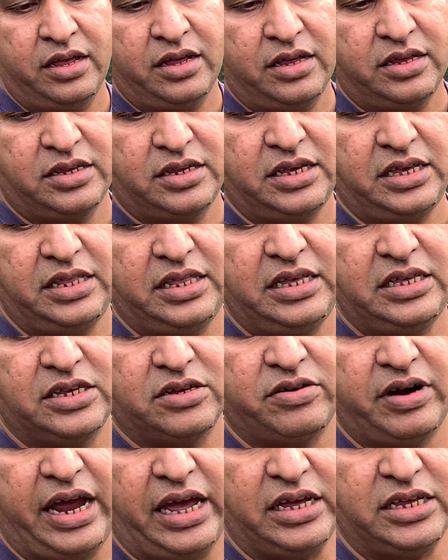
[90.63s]
See these
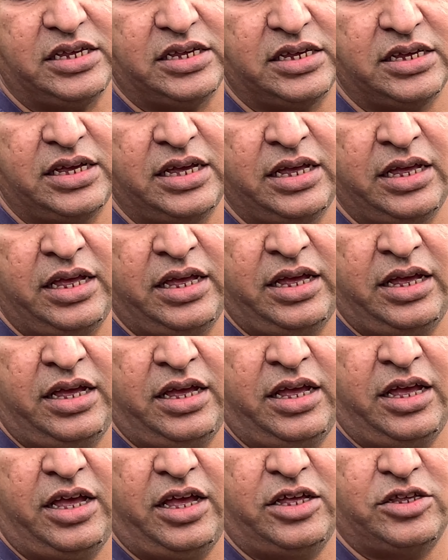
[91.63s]
cracks?
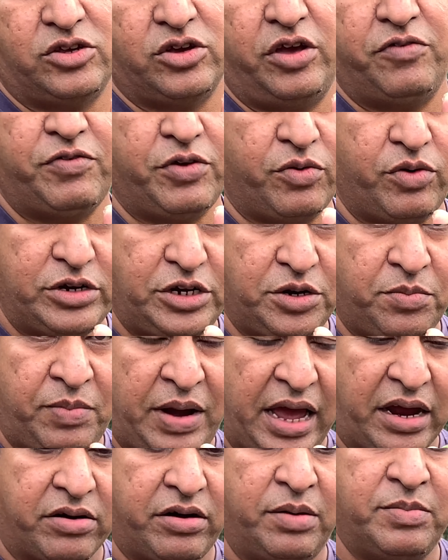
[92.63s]
So if your Russian
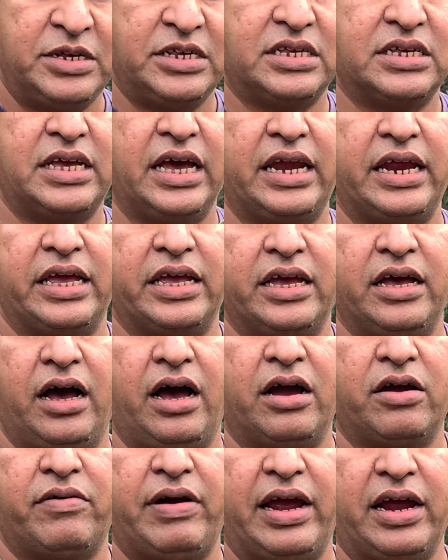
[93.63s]
black Krim is getting a
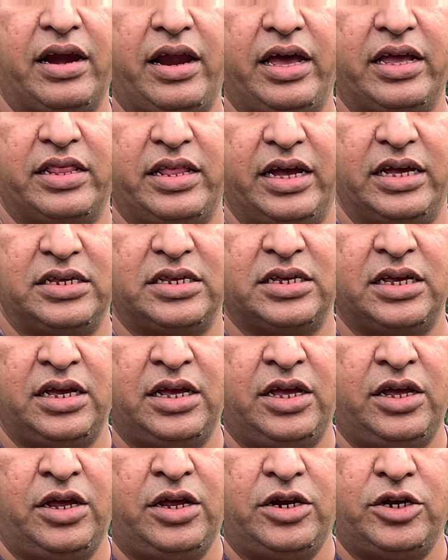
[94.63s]
crack like this,
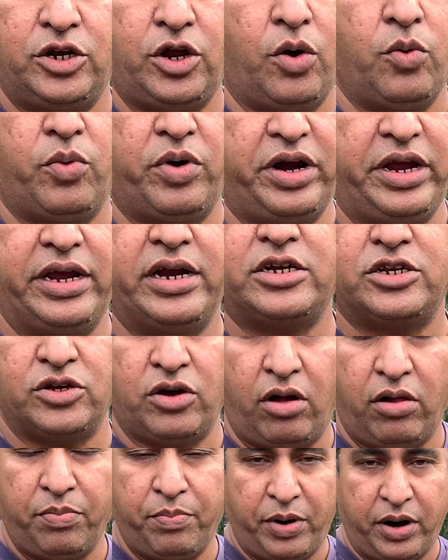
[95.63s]
don't worry, it's
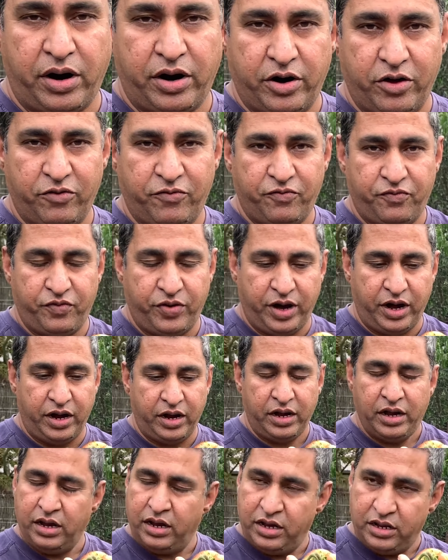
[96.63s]
all part of
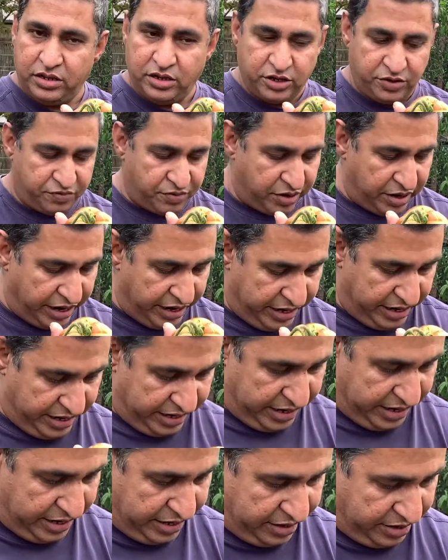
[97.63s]
this variety.
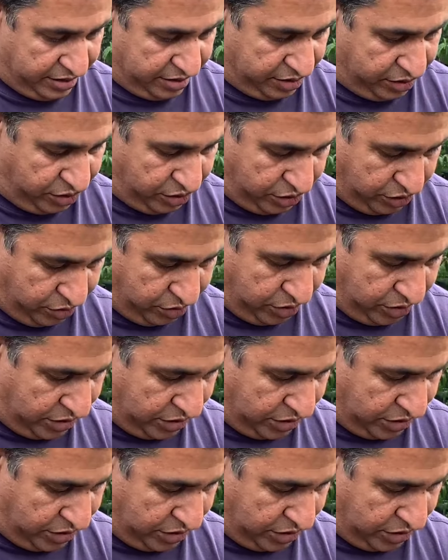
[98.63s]
So,